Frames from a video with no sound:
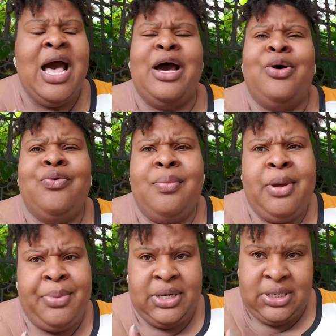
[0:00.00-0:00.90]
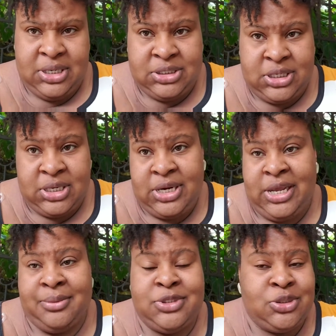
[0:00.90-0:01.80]
I don't remember the DJ
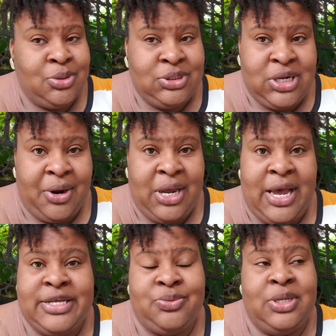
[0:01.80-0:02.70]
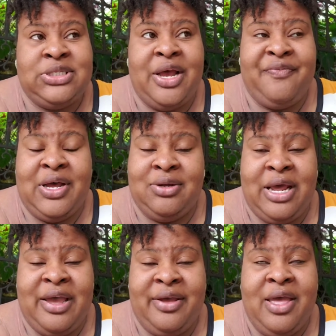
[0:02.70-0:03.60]
name, so sorry guys. Once I
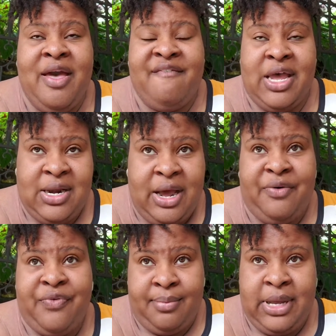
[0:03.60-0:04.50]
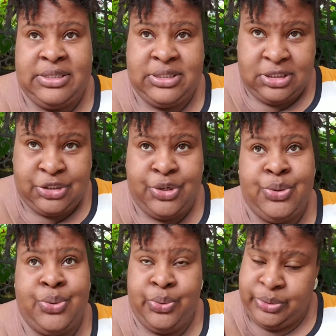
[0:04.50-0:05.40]
find out from my sister
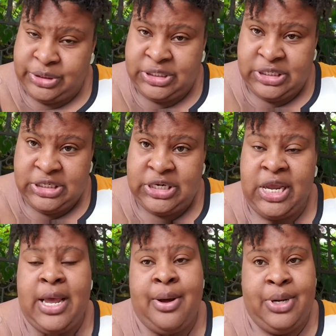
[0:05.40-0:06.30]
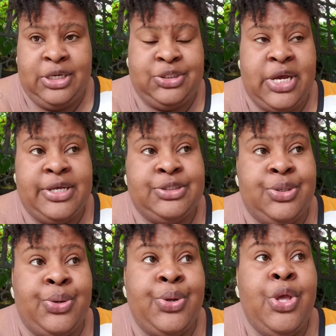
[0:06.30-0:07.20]
who's the DJ, I'll let you guys
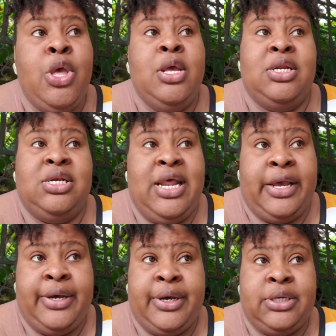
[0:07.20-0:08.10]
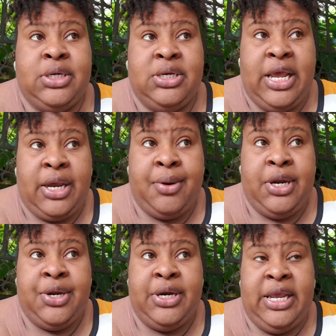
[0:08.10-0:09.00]
know. The
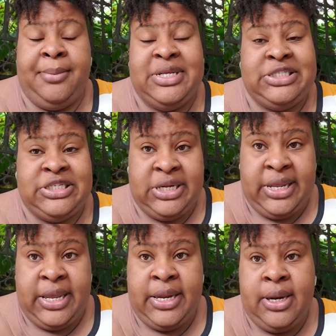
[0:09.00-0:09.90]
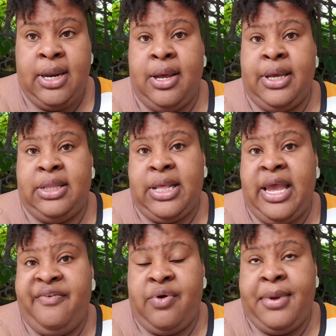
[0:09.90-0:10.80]
decorator name is Jillian, and I'll get
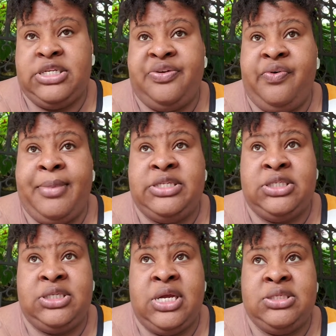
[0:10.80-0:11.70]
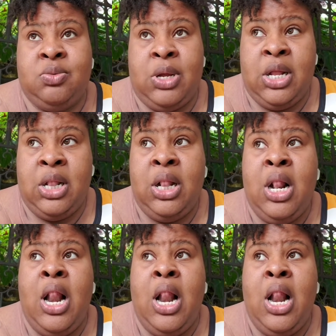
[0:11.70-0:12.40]
that information from my sister as well.